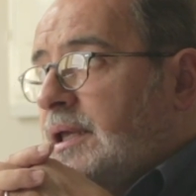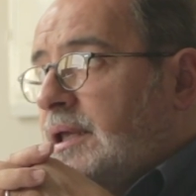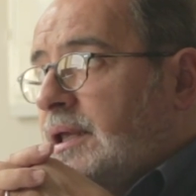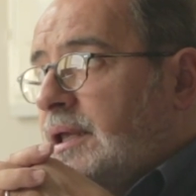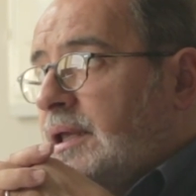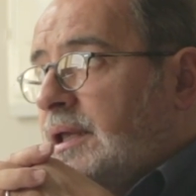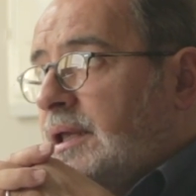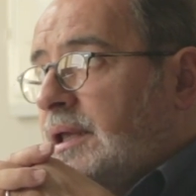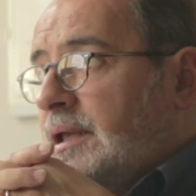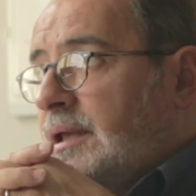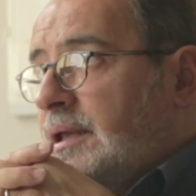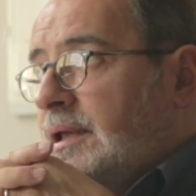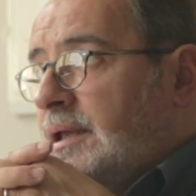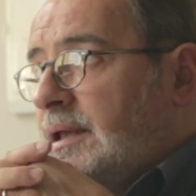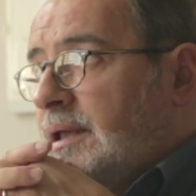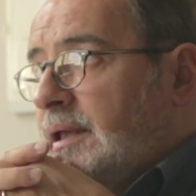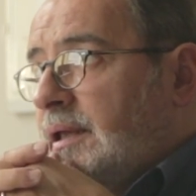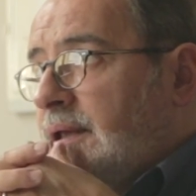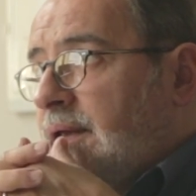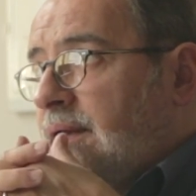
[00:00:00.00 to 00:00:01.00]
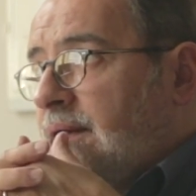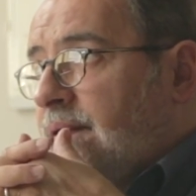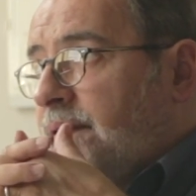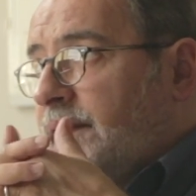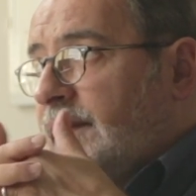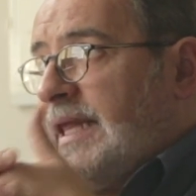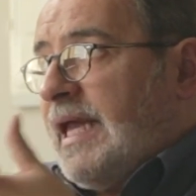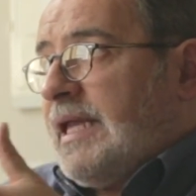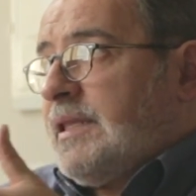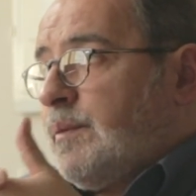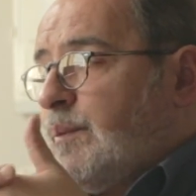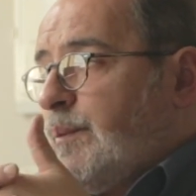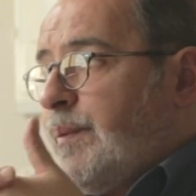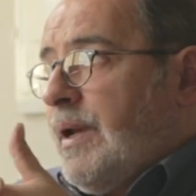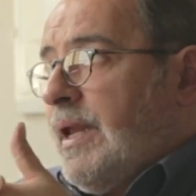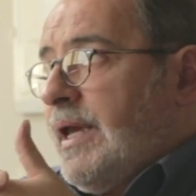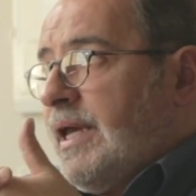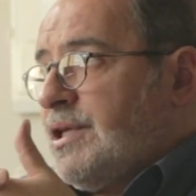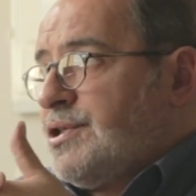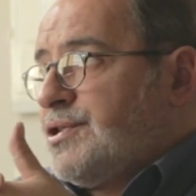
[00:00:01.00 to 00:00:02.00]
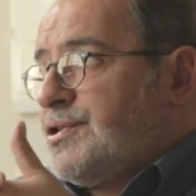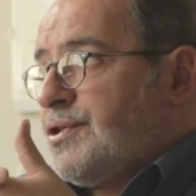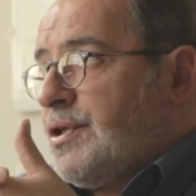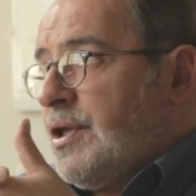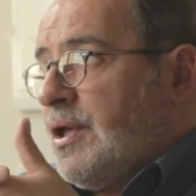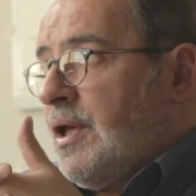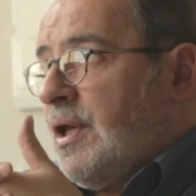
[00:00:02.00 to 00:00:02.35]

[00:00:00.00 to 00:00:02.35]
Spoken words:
that place